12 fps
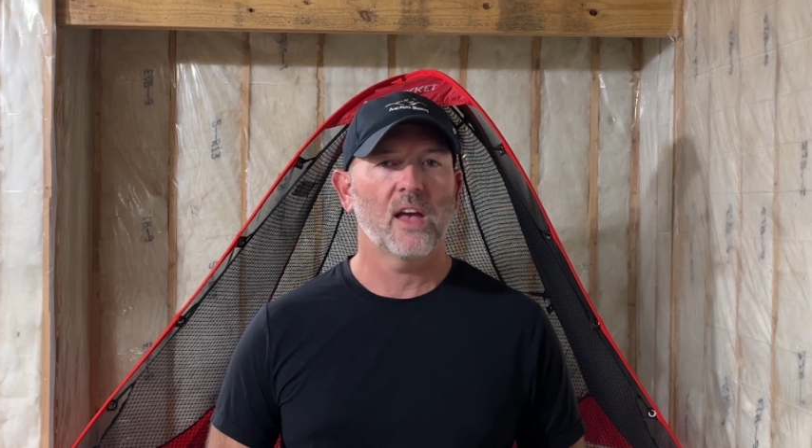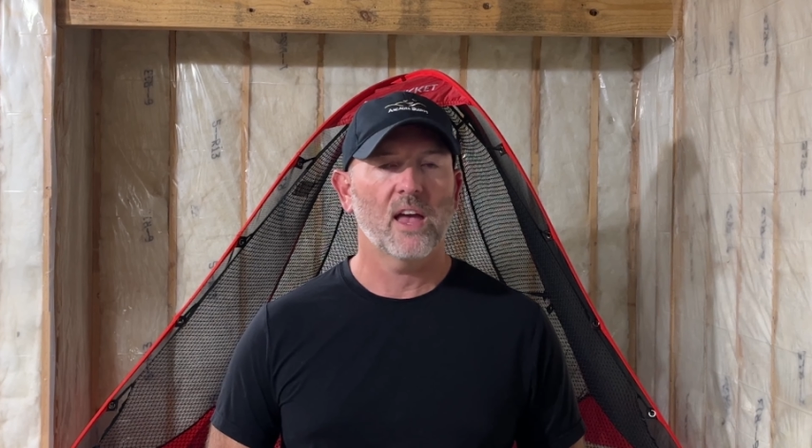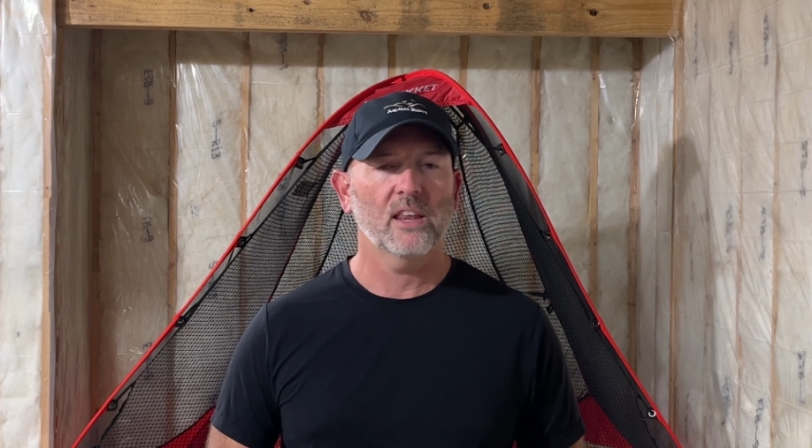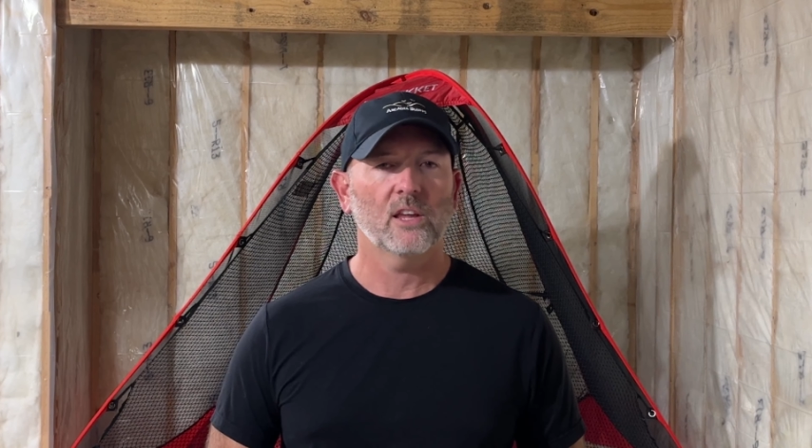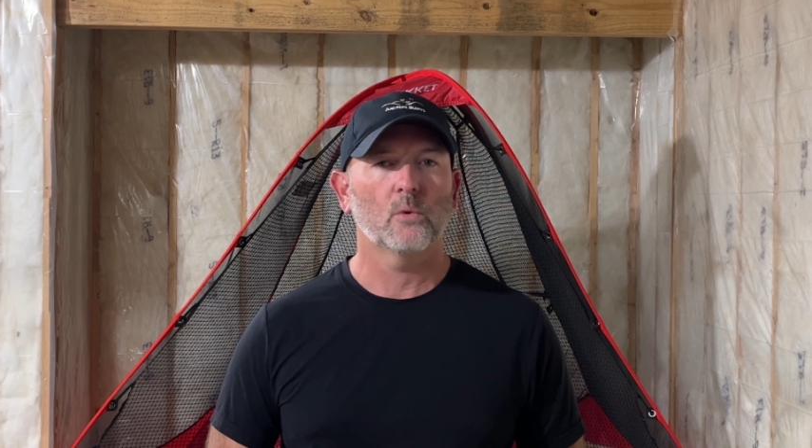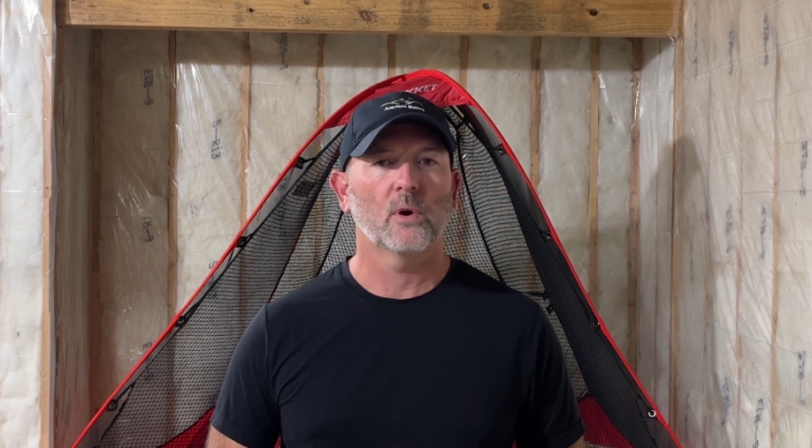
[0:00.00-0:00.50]

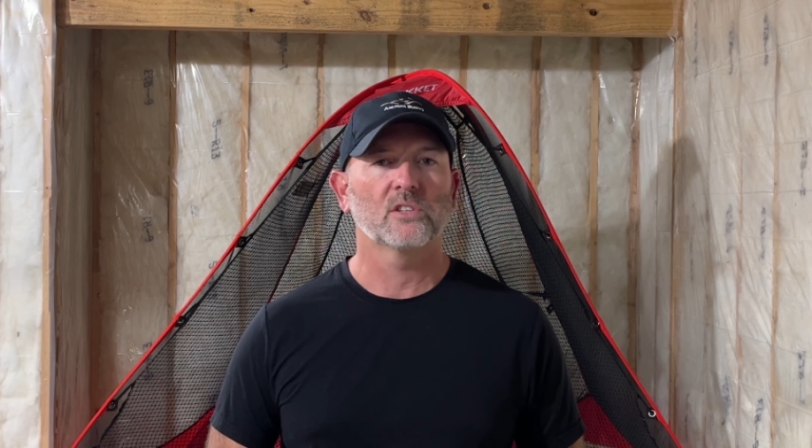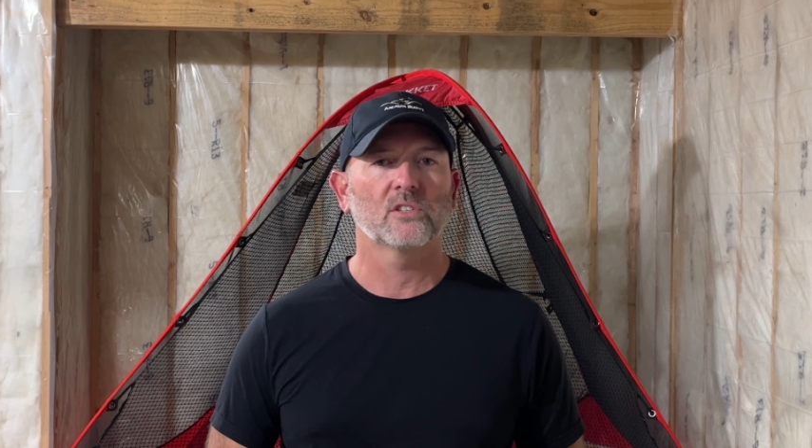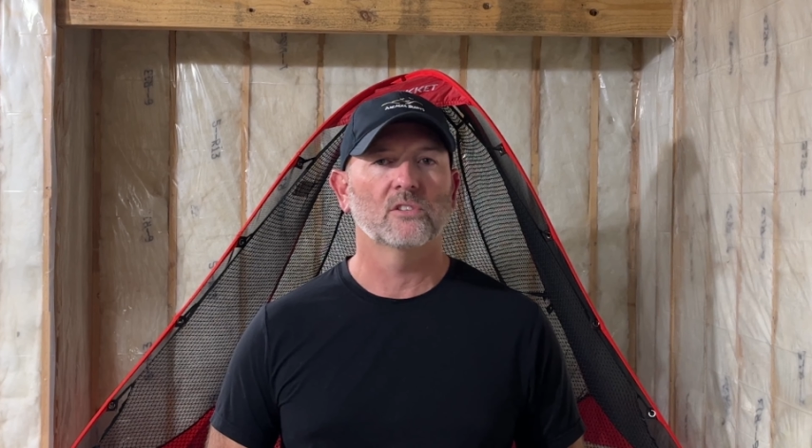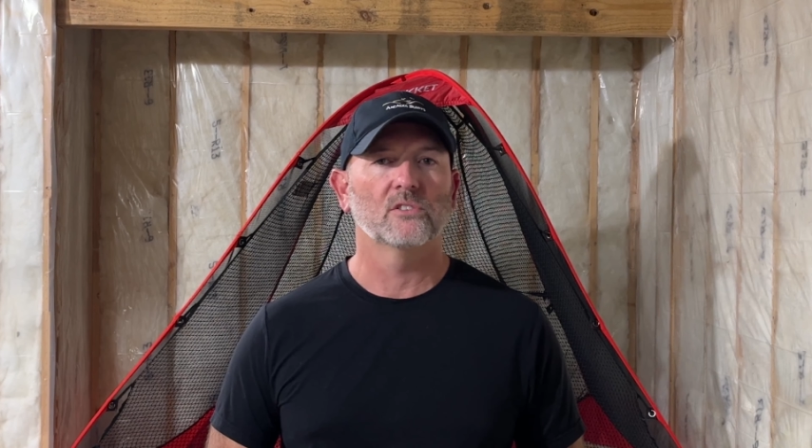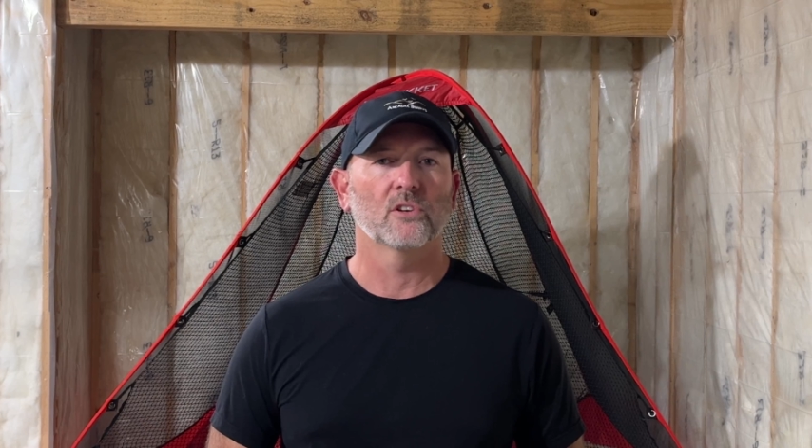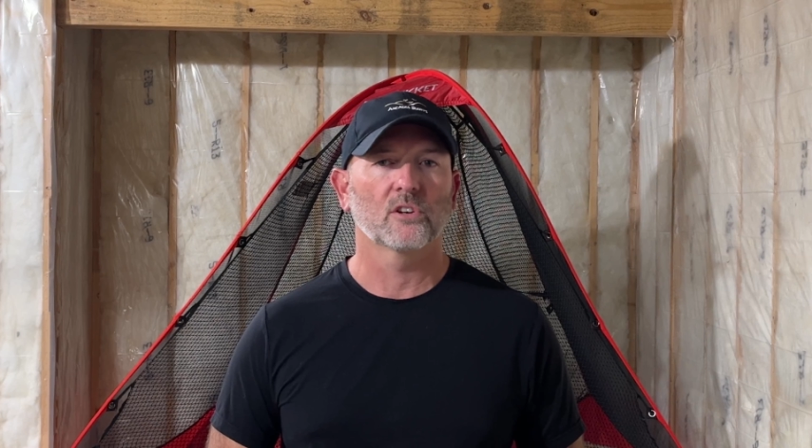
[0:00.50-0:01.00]
any
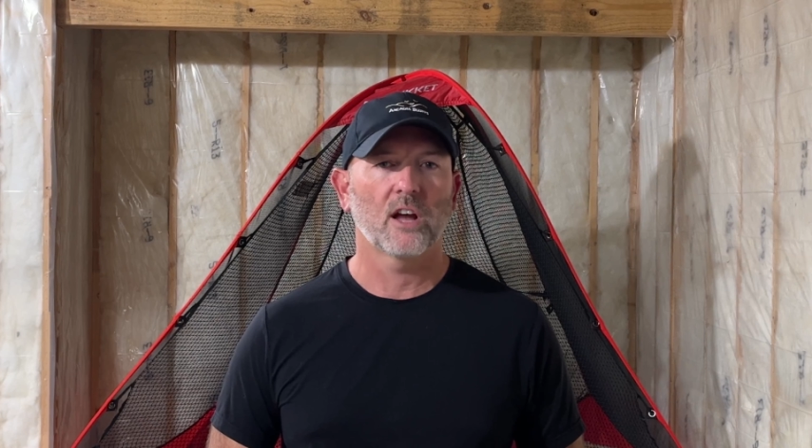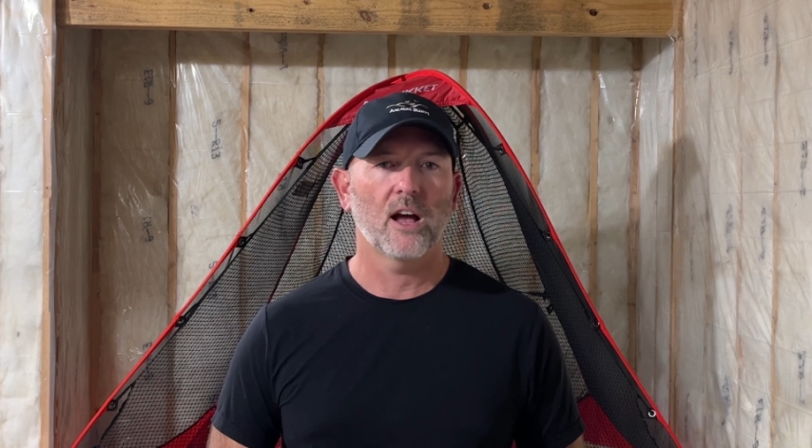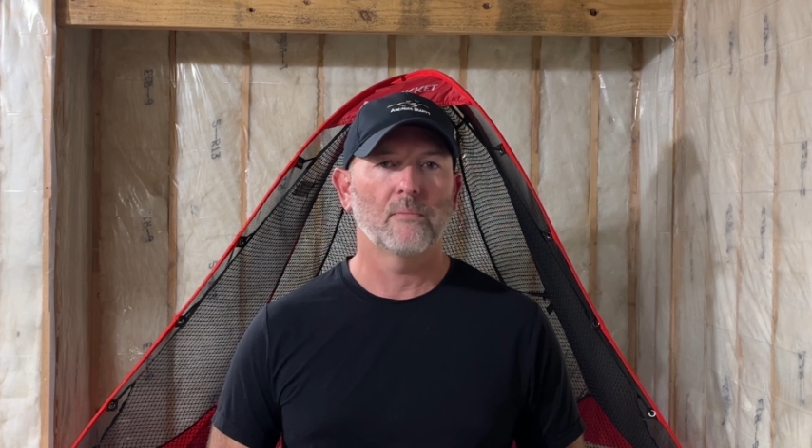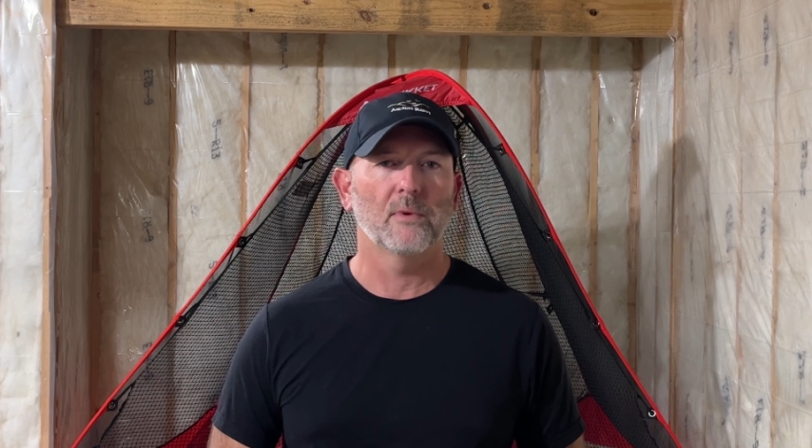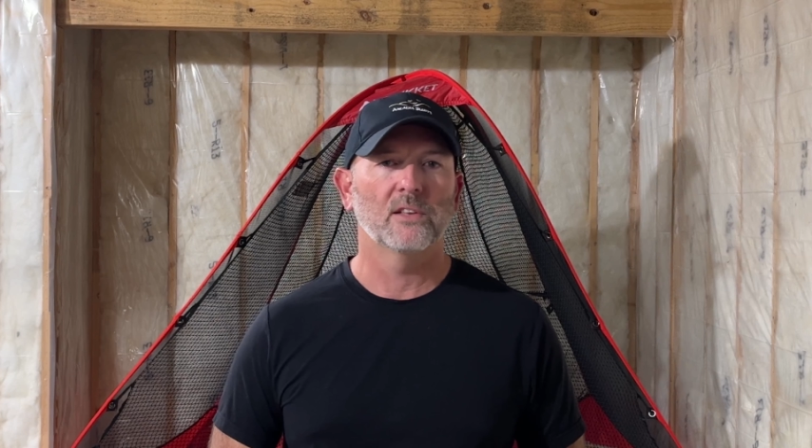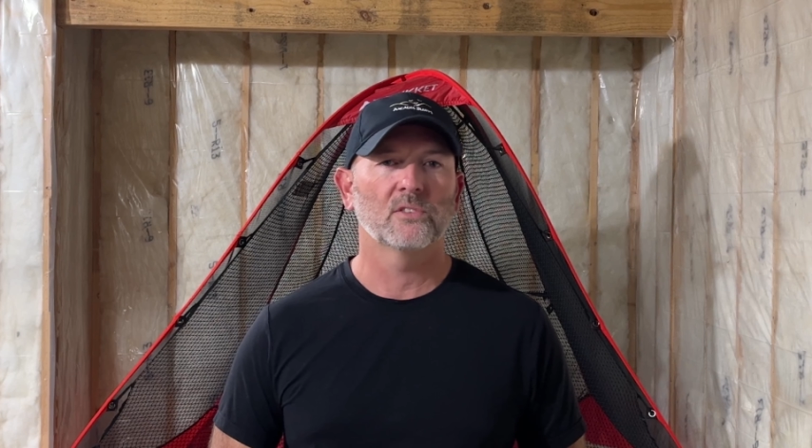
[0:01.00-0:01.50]
questions or
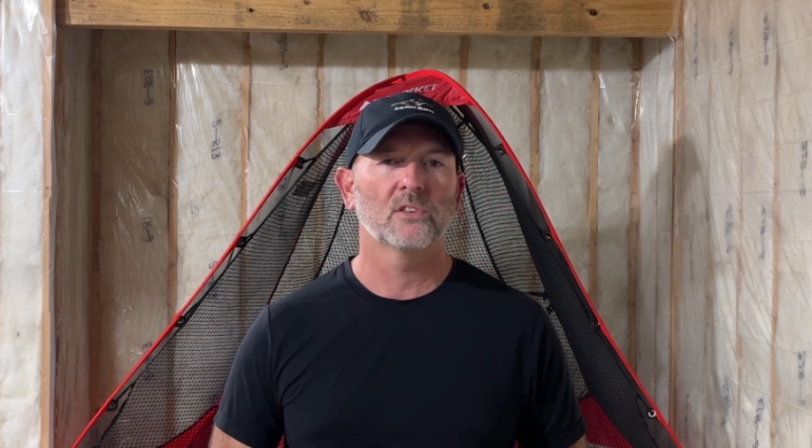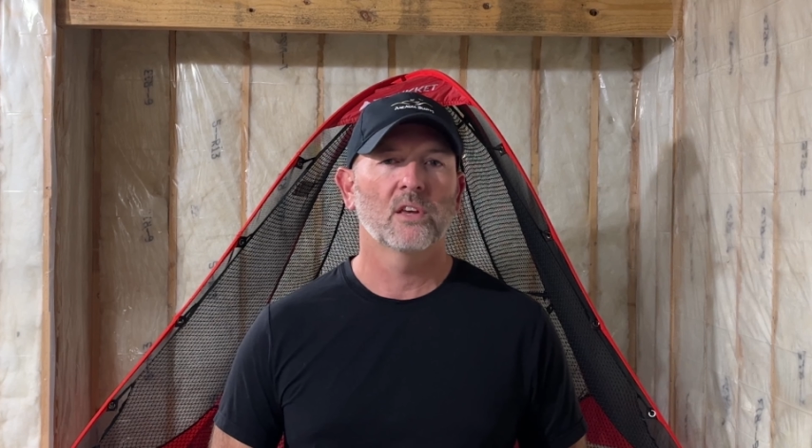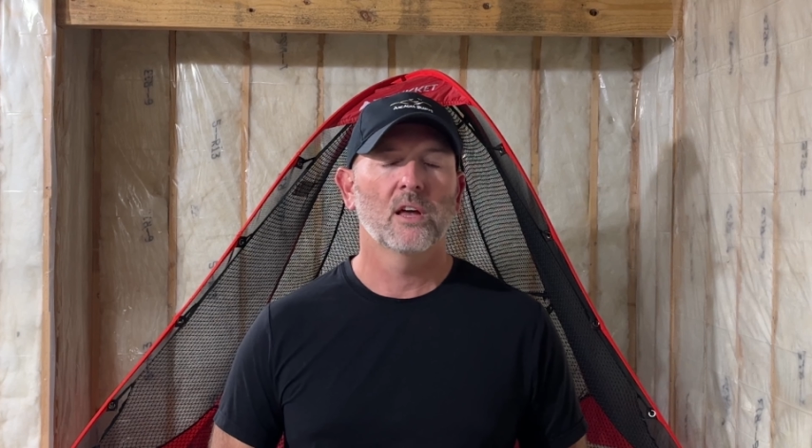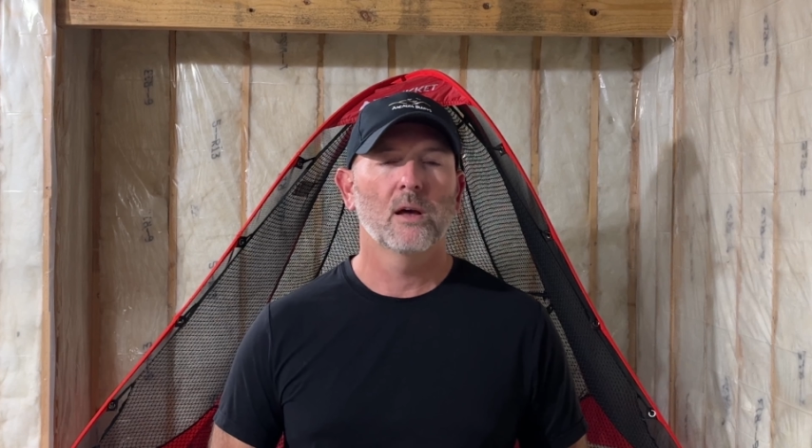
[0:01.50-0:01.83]
comments,